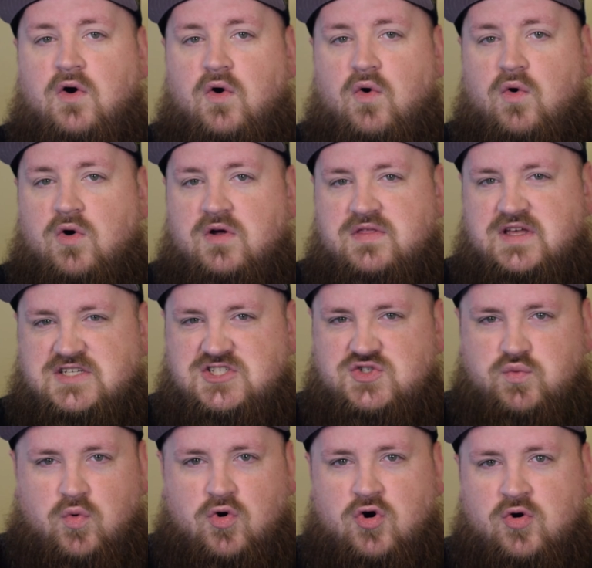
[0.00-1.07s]
or the
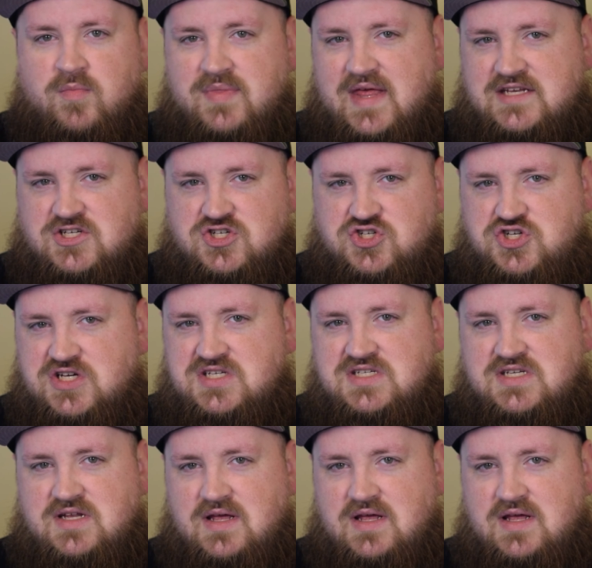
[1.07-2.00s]
Swarm that's just